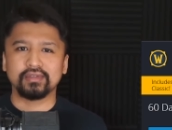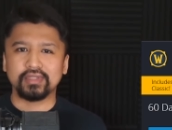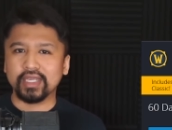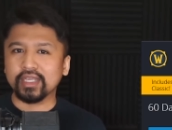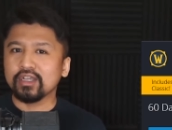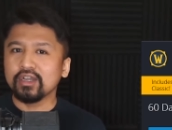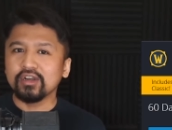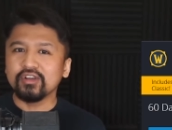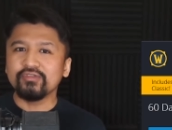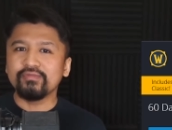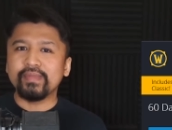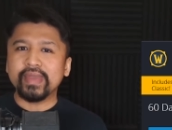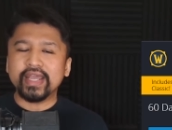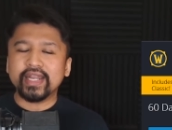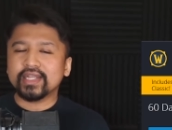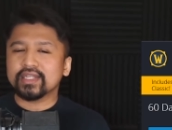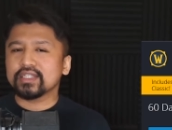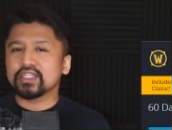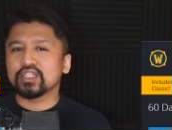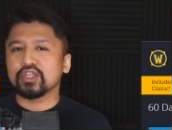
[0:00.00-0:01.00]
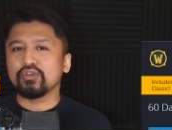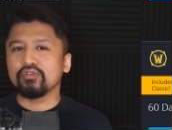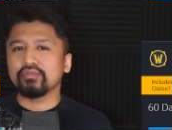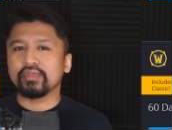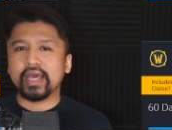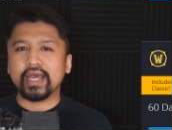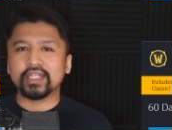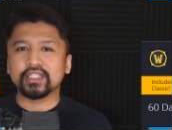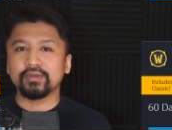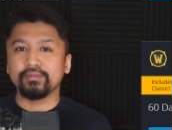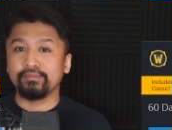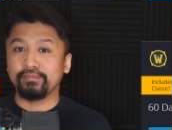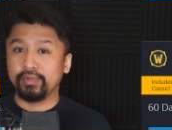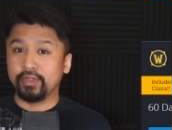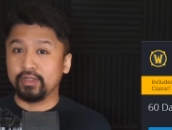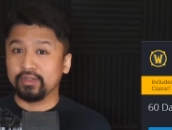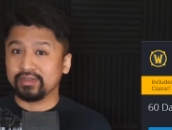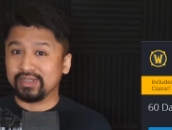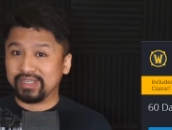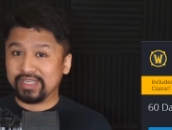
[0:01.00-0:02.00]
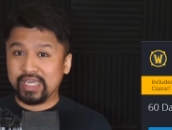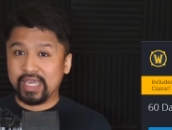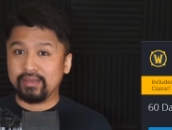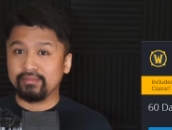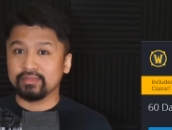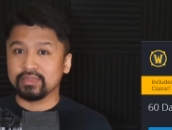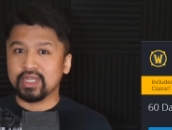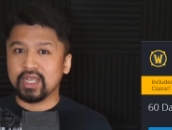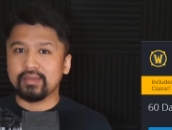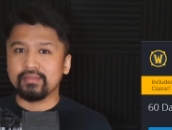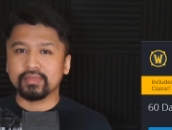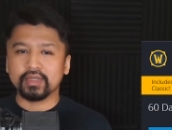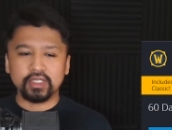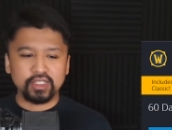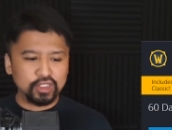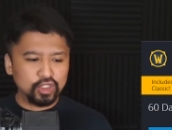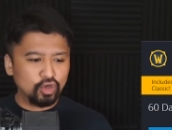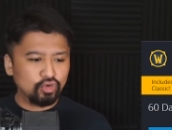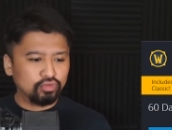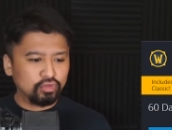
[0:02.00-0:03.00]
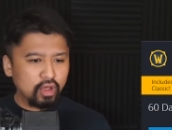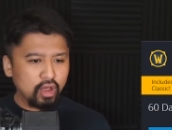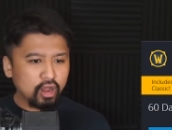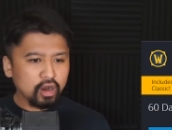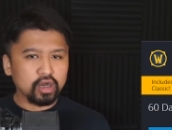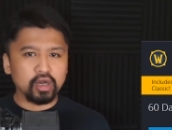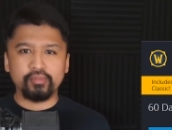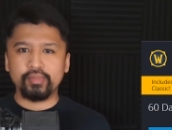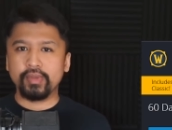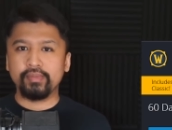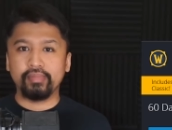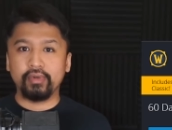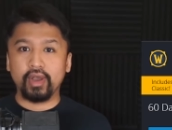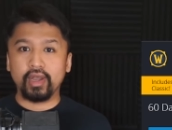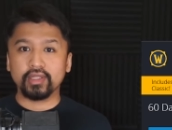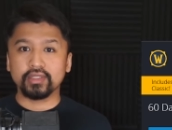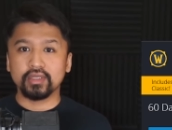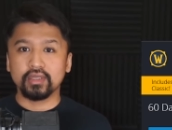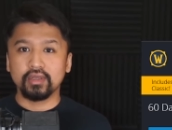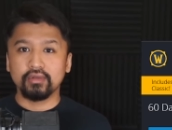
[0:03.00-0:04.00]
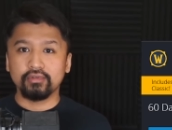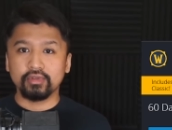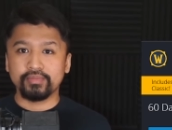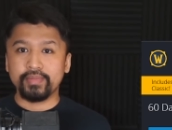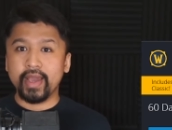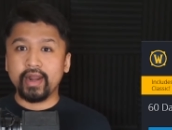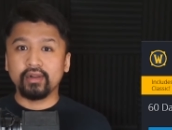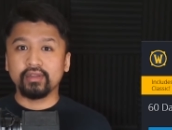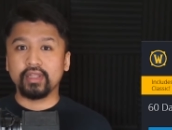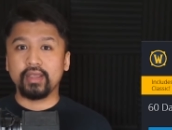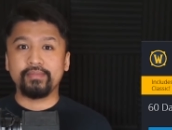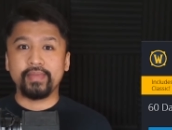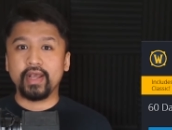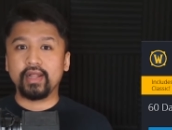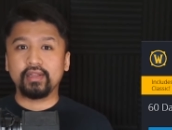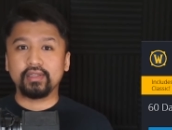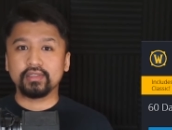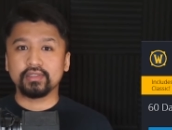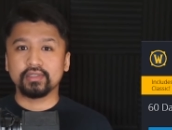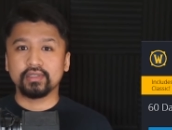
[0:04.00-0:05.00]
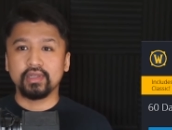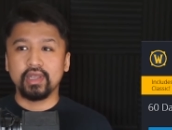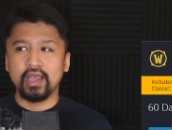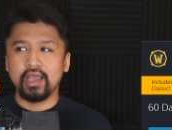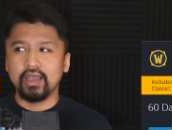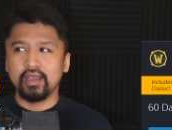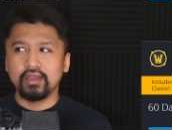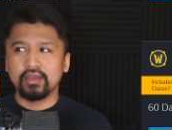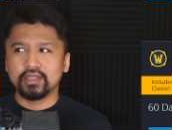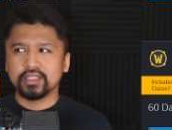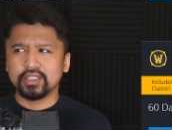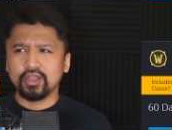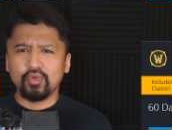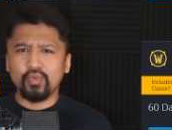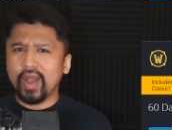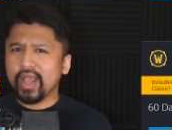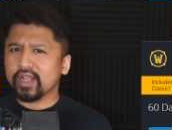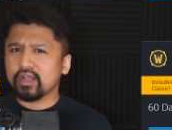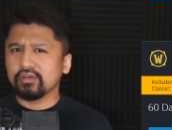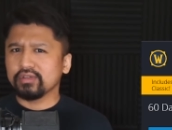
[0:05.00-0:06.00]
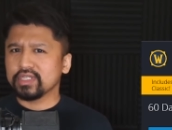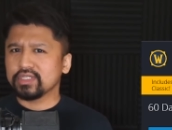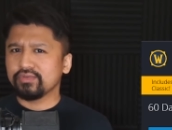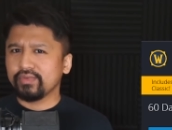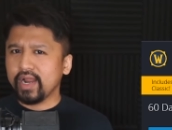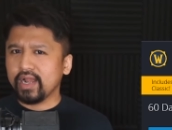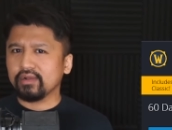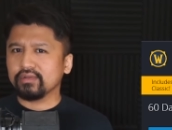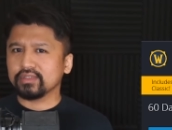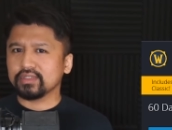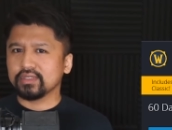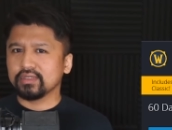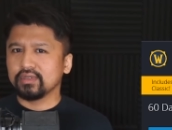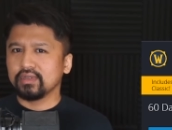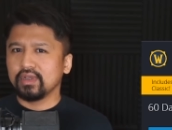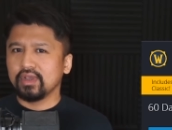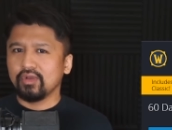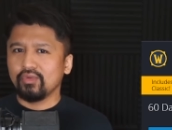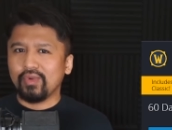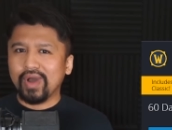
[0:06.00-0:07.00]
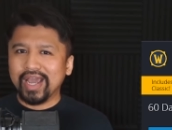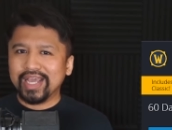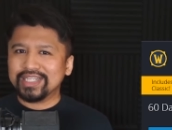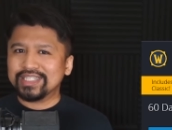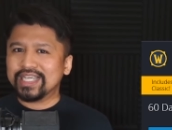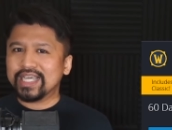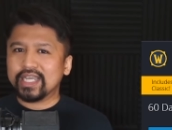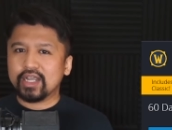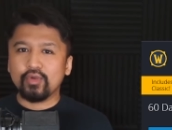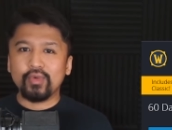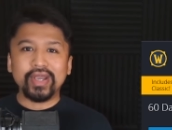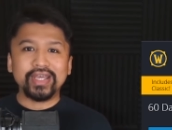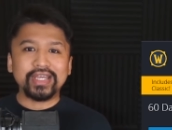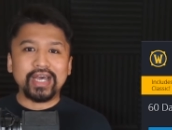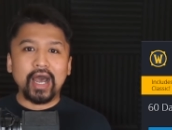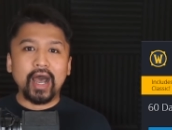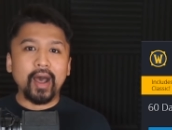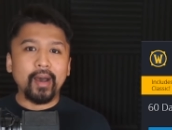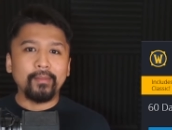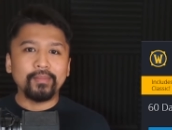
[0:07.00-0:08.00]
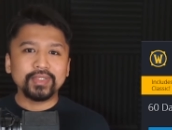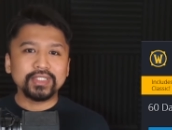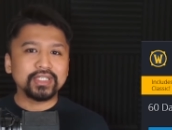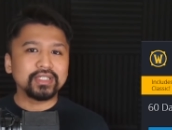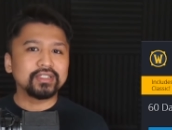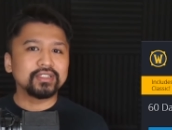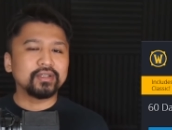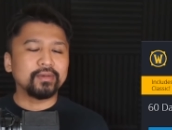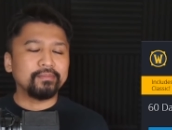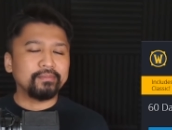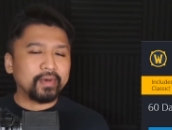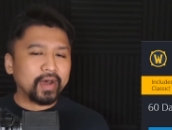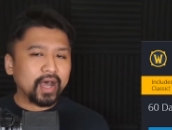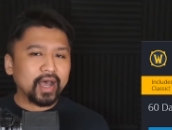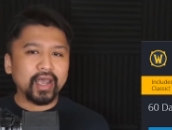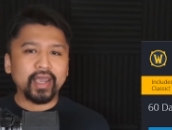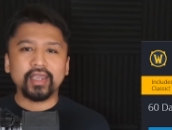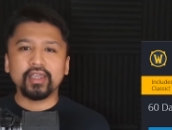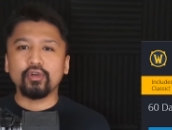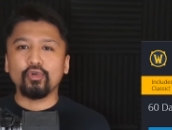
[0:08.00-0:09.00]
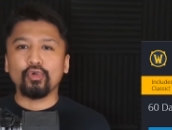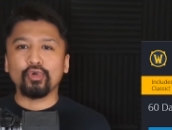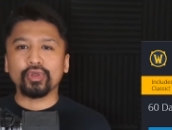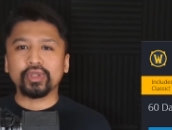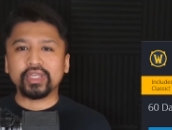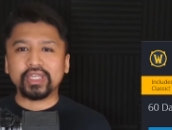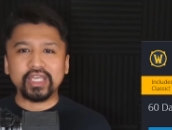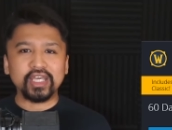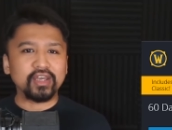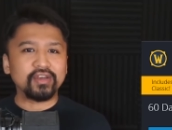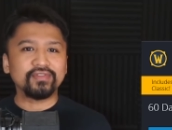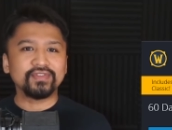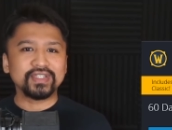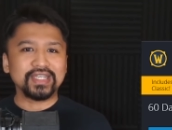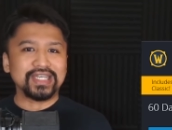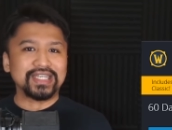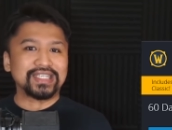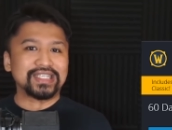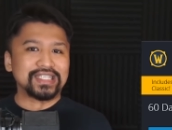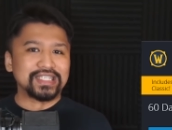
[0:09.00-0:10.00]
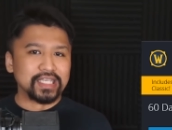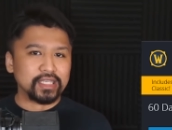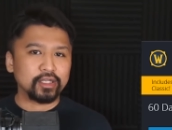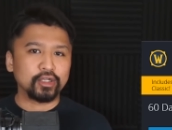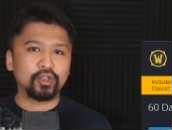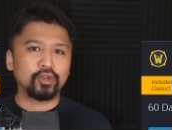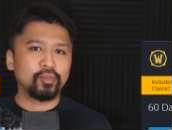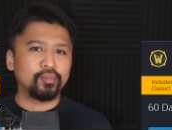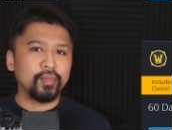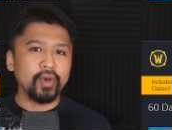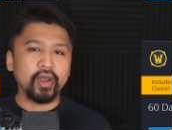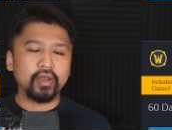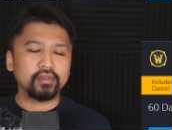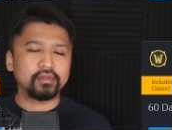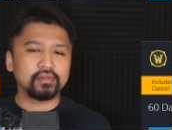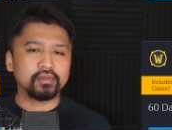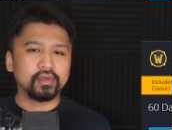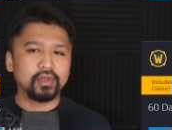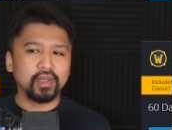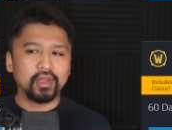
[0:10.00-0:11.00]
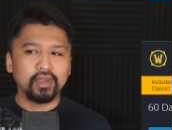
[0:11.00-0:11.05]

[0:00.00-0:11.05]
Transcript: They could have made it so that bulk game time could no longer be bought with Battle.net balance. So why go this route? why take away the option to buy or gift a single month?